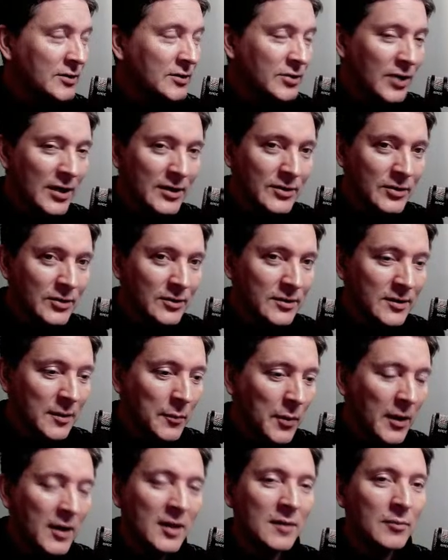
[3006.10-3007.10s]
gesture to
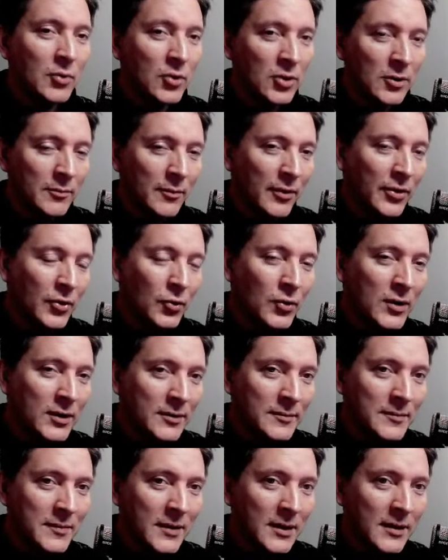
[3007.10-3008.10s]
pick the ball up and throw it
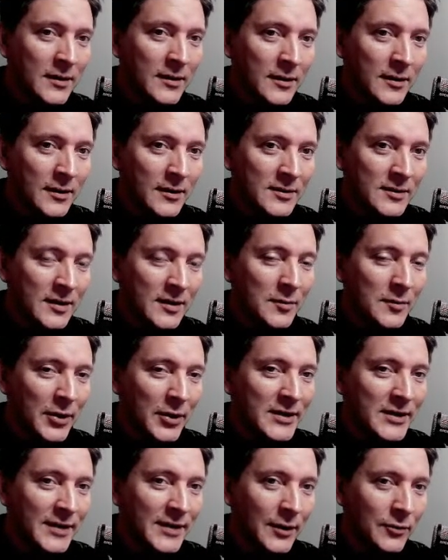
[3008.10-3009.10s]
at the
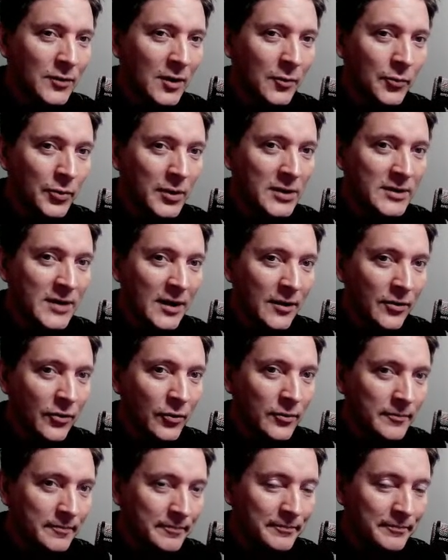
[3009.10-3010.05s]
celebrating Celtic players, I thought.